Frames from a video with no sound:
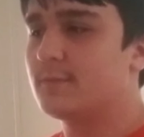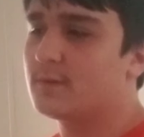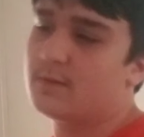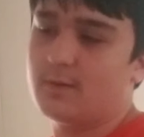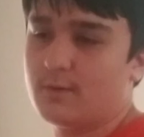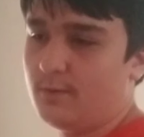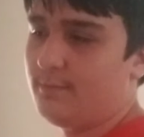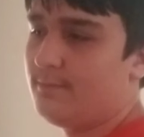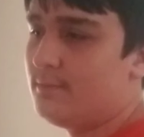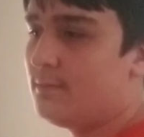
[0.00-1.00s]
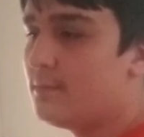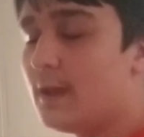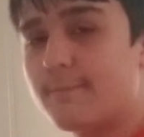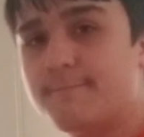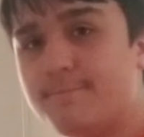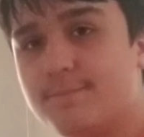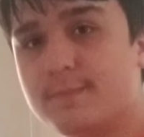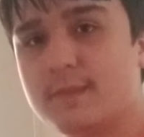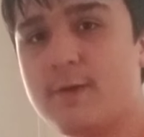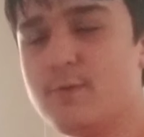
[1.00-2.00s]
So, yeah,
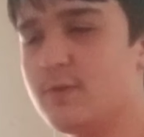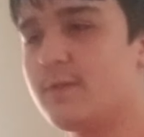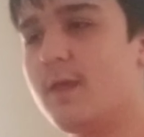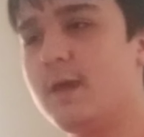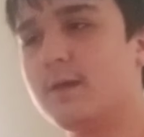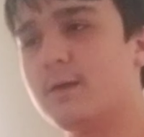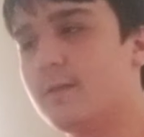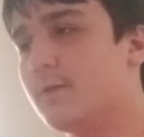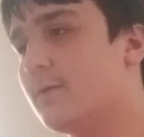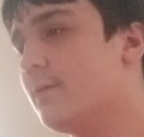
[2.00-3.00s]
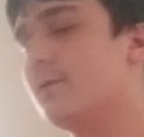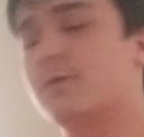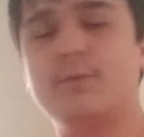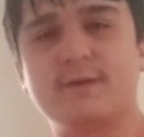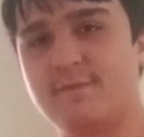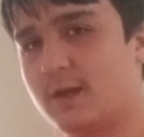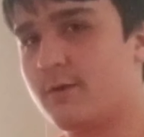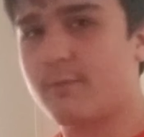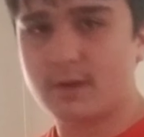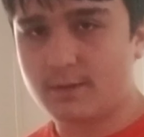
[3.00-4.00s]
that was just like another little quick video
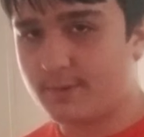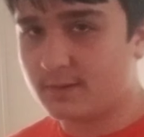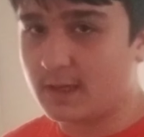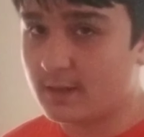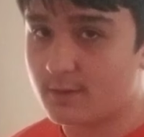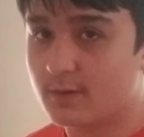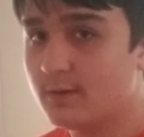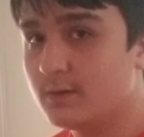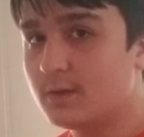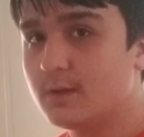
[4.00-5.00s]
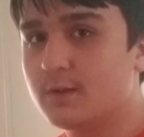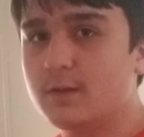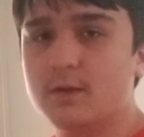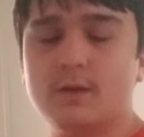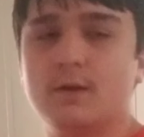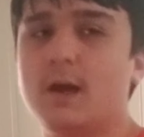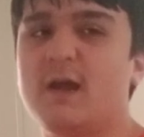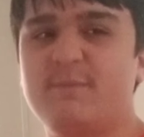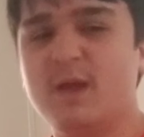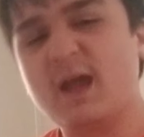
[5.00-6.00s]
I wanted to put together.
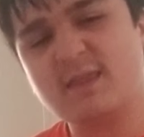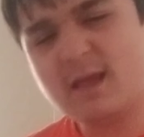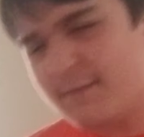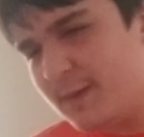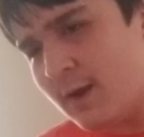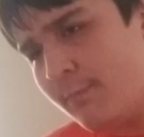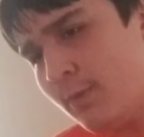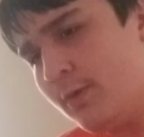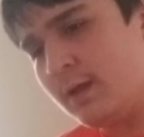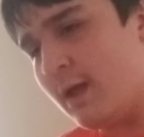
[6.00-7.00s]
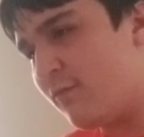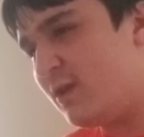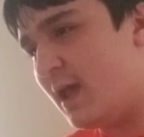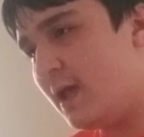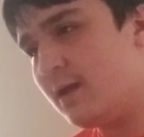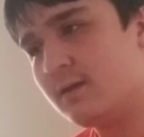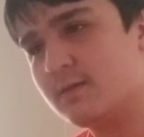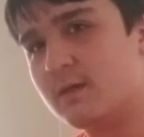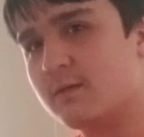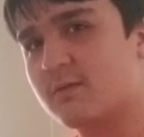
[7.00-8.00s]
I think I've been uploading every day
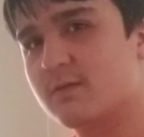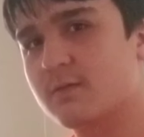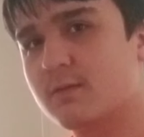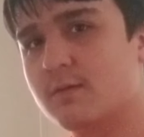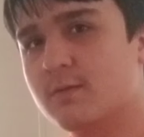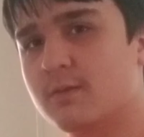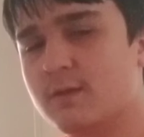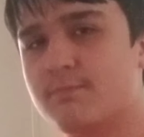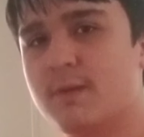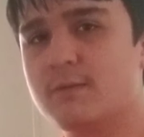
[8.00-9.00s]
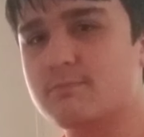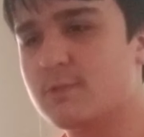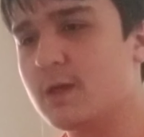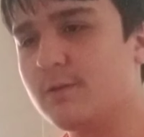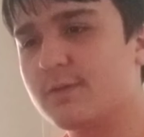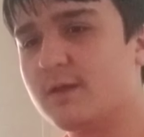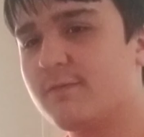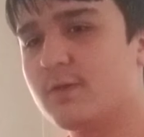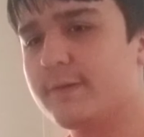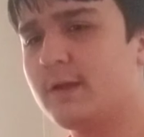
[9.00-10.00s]
since my channel's
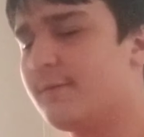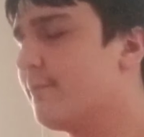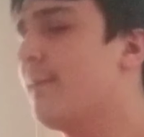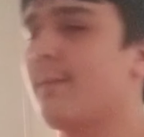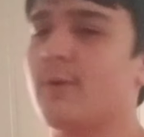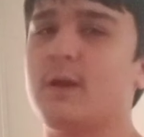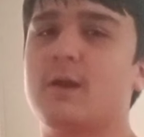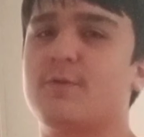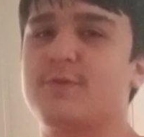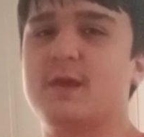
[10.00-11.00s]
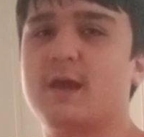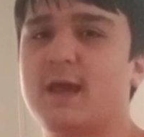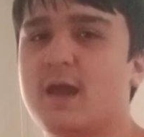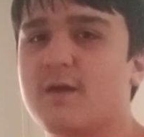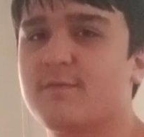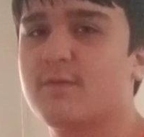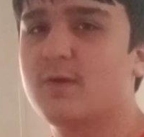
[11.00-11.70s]
anniversary. I don't remember. I don't think I have.